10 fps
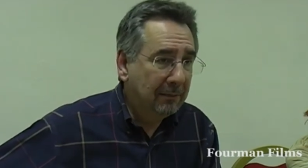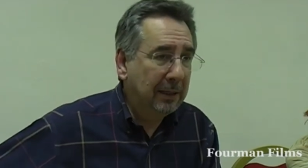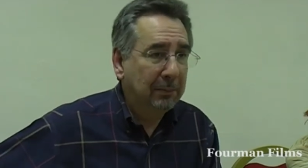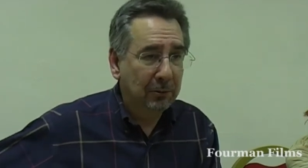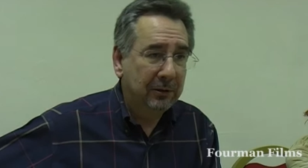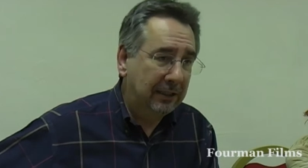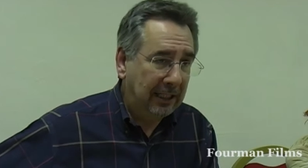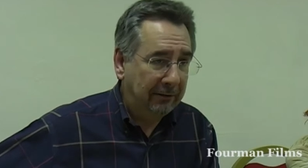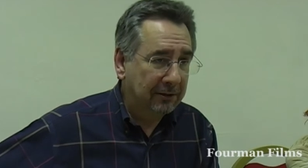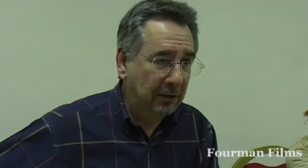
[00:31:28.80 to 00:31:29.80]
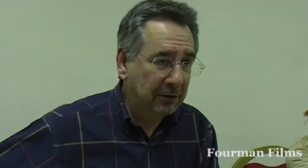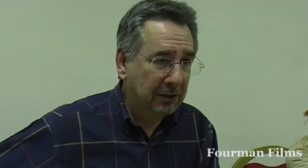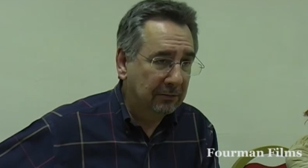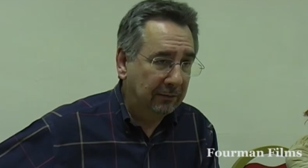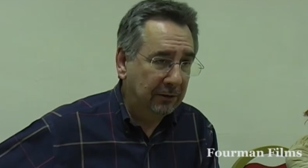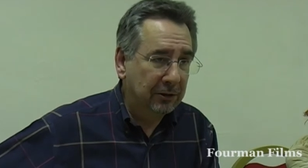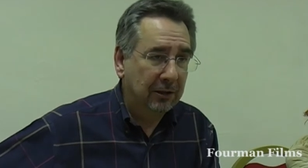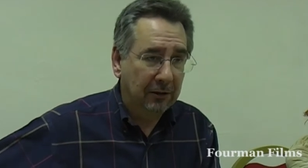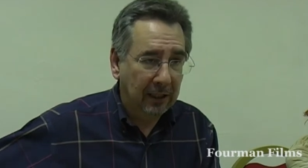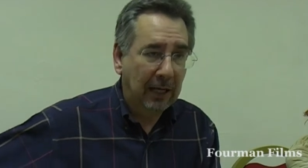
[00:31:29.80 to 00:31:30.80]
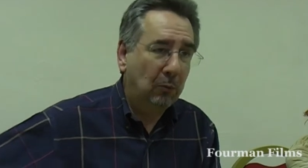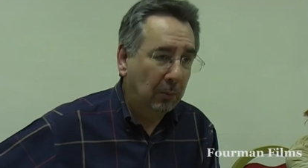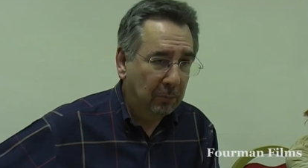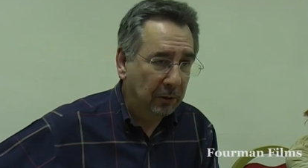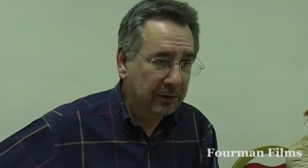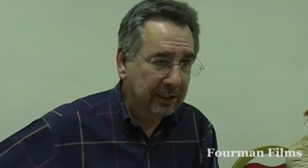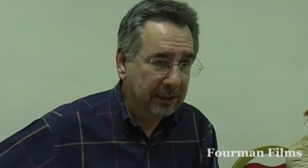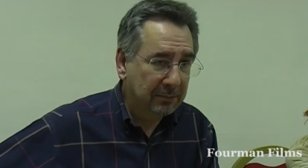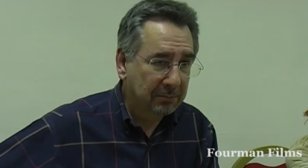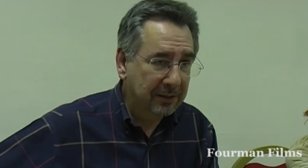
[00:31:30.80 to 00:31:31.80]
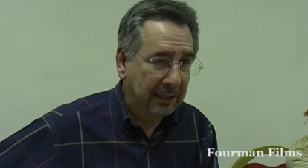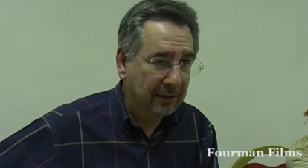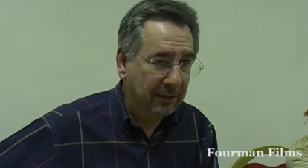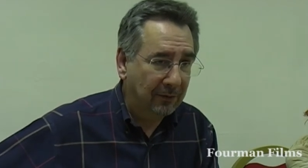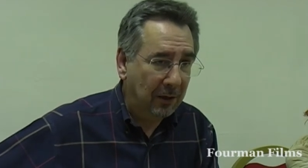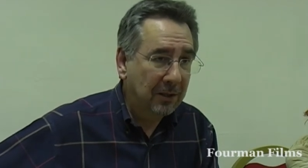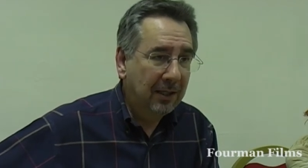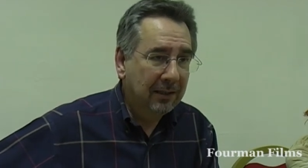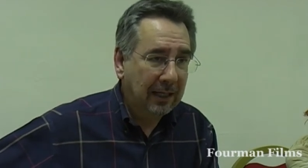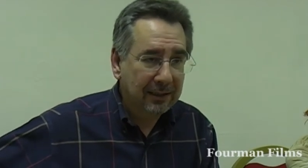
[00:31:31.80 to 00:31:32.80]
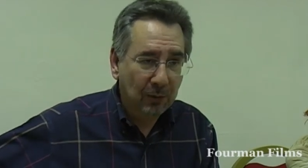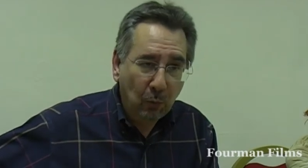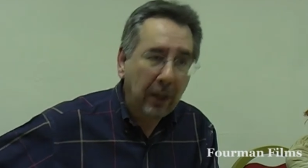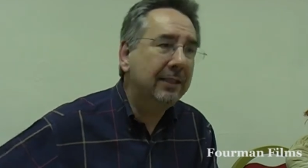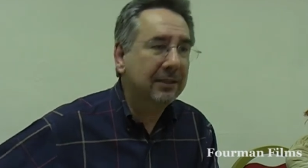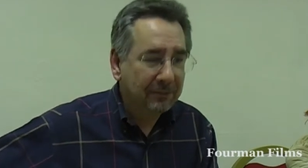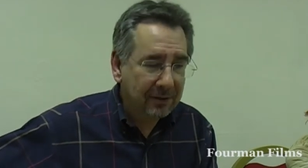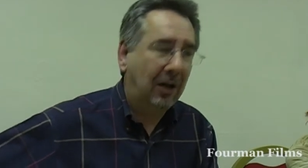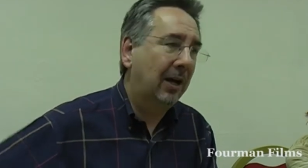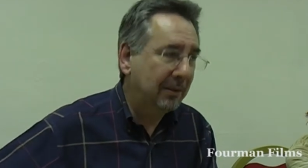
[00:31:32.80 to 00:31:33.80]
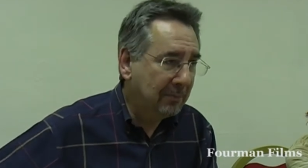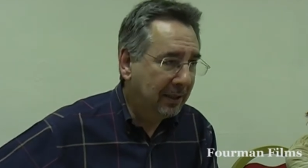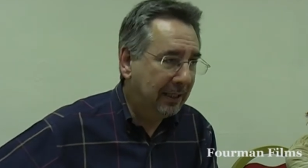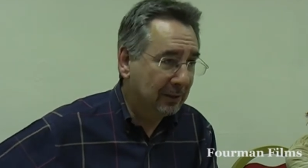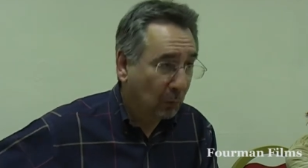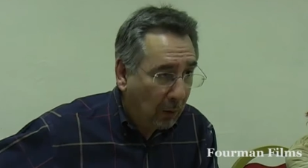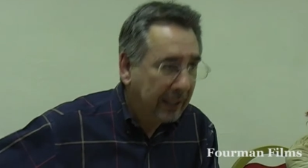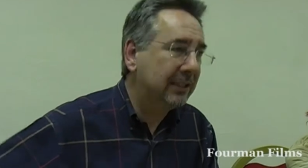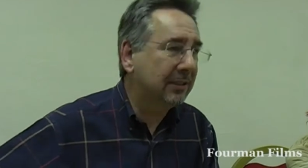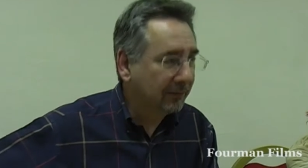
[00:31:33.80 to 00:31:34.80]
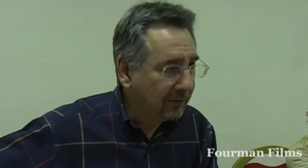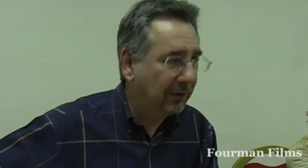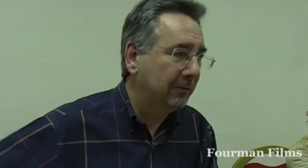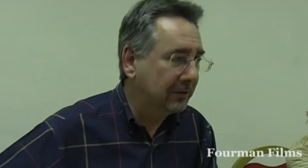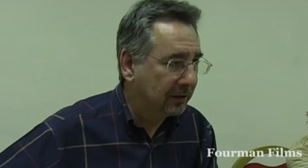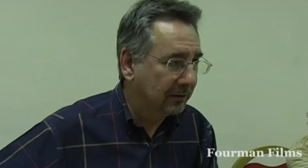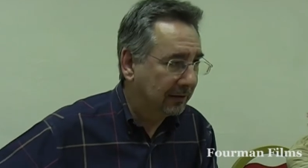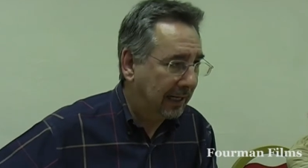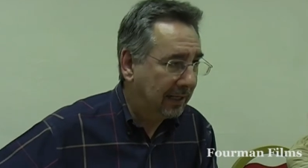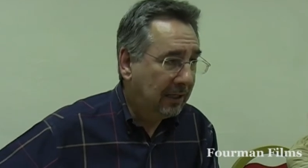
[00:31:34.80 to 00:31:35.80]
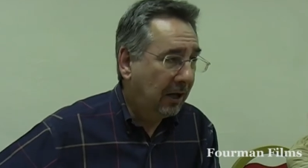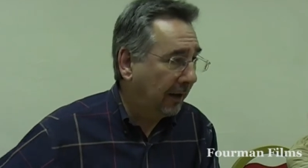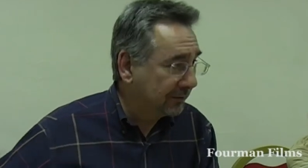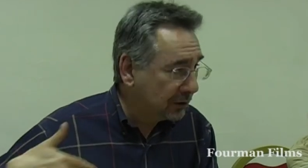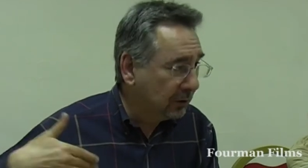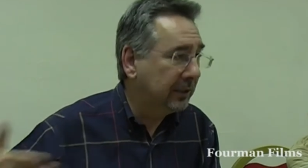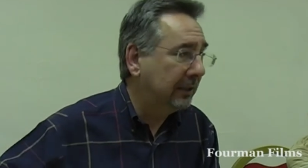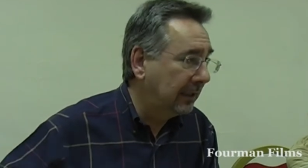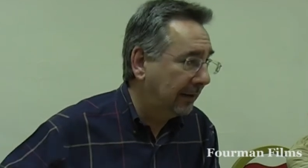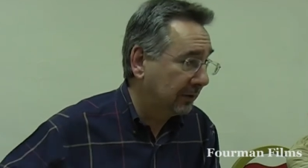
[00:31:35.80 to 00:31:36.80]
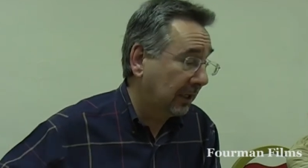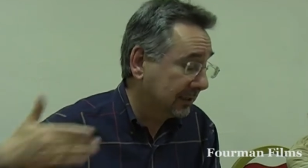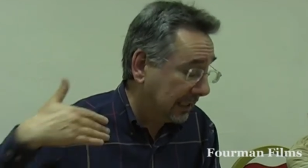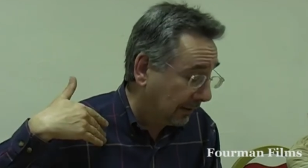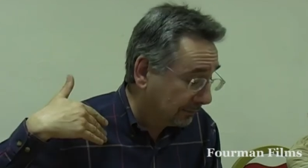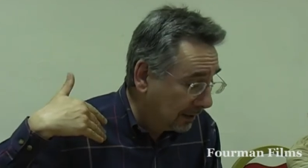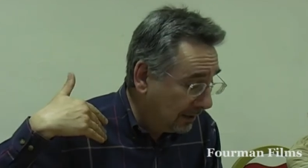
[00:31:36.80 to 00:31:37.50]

people who are declaring socialist revolution are going to get 1.6% of the vote. That's a waste of time. It's a waste of a vote to do that. I've stood in the left, like I said,